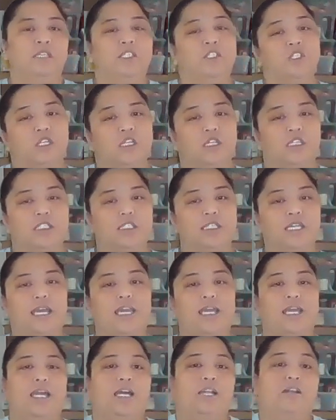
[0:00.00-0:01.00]
desserts,
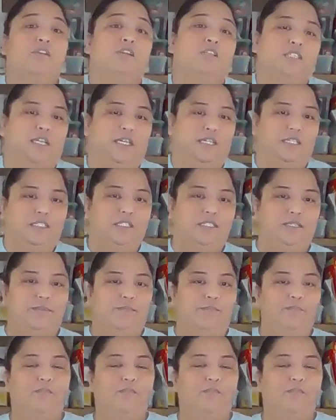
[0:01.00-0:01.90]
and croissants.